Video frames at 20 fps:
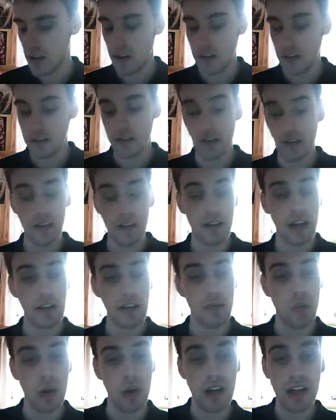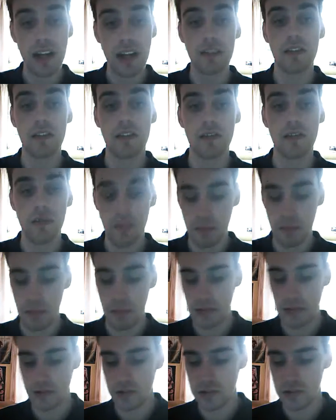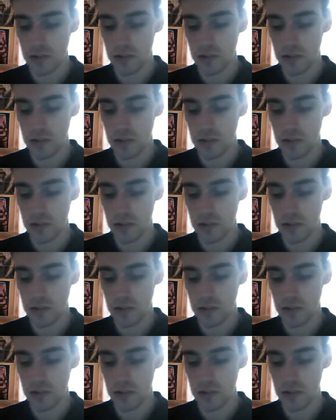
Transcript: So that's why that match is